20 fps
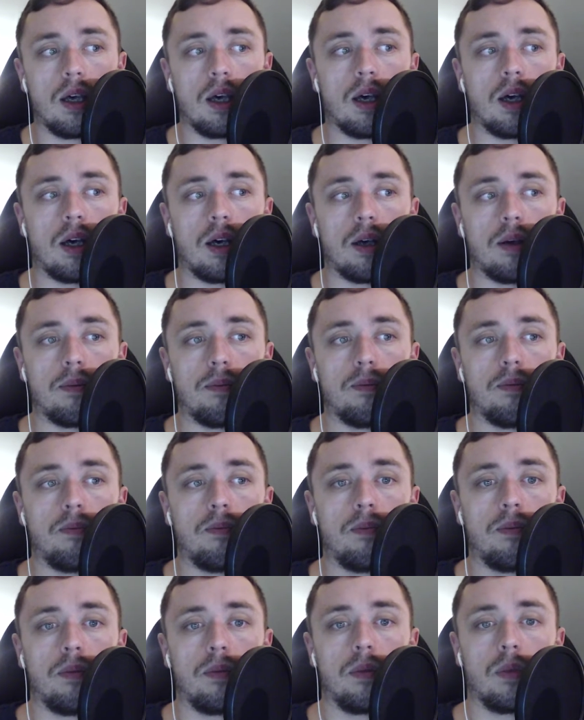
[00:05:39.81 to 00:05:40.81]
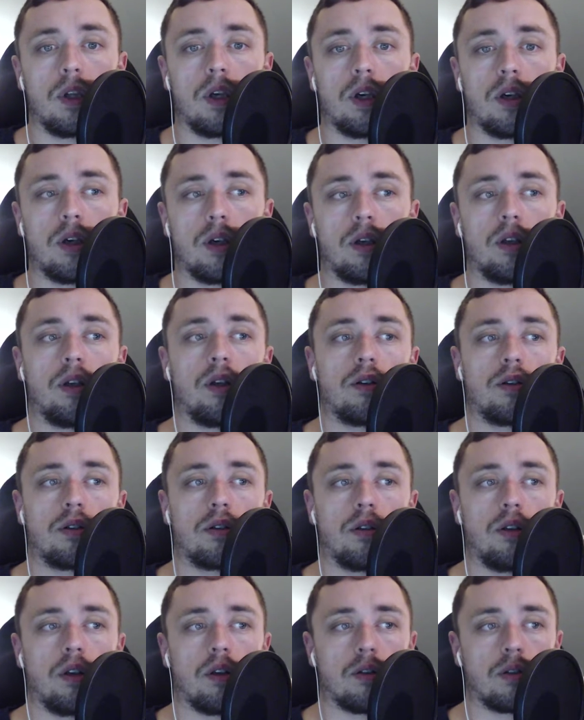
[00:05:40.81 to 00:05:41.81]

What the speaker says: There's